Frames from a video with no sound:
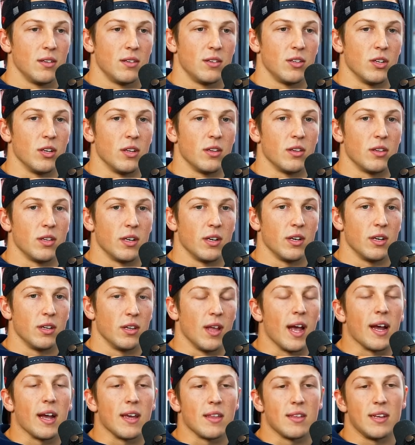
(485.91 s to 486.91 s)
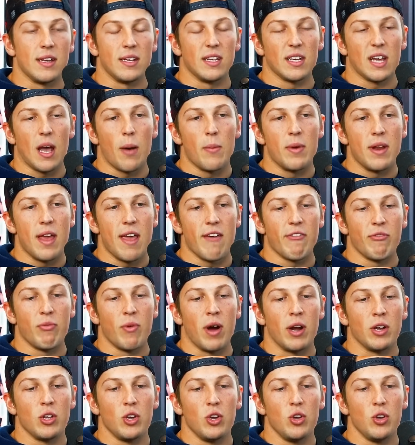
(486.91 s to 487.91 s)
To like I said, to come into
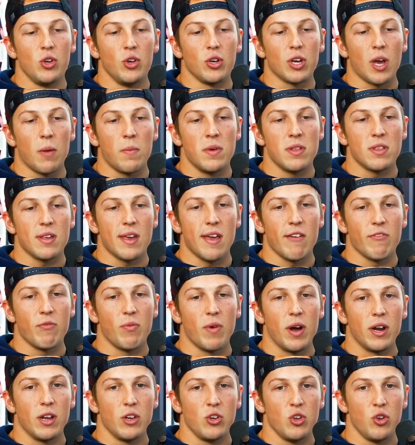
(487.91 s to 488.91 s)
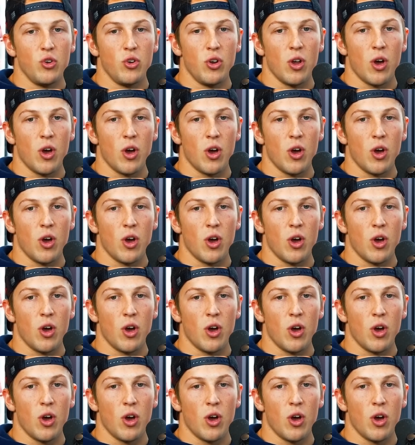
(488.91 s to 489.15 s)
F1, you come into F1 and